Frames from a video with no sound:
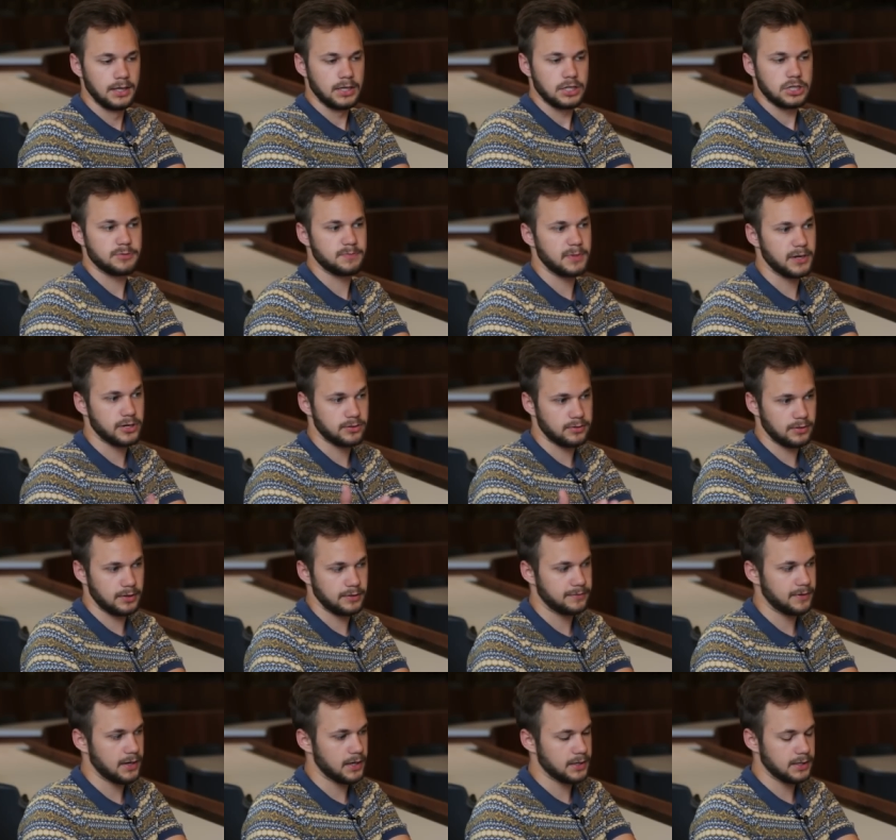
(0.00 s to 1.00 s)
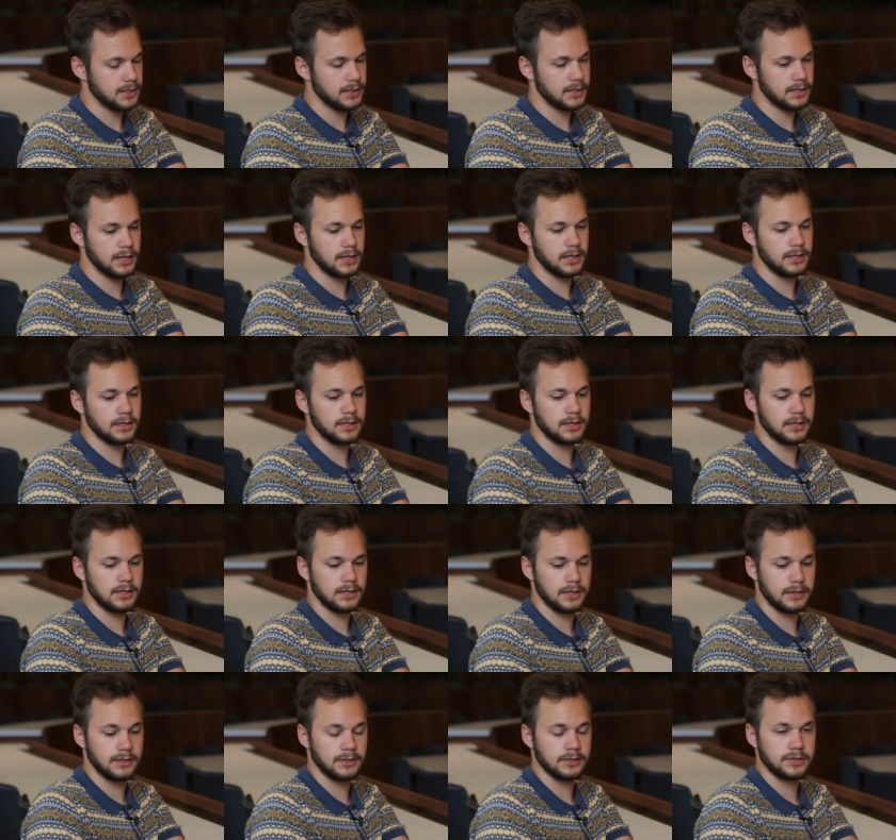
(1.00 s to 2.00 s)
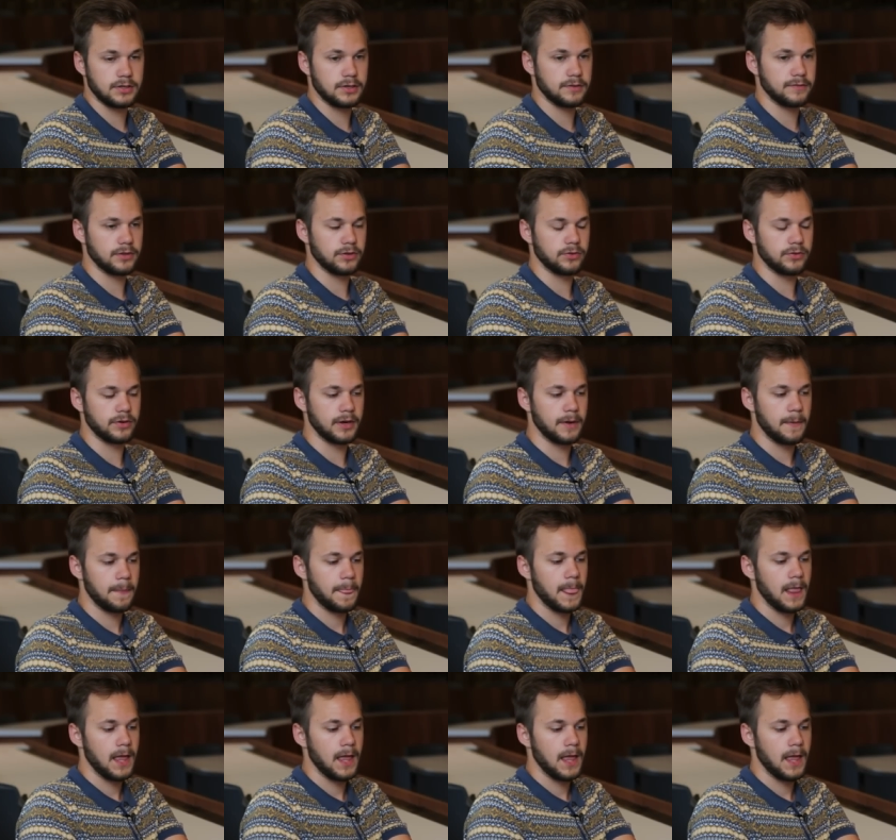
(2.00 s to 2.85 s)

especially if I did it in the conservatory.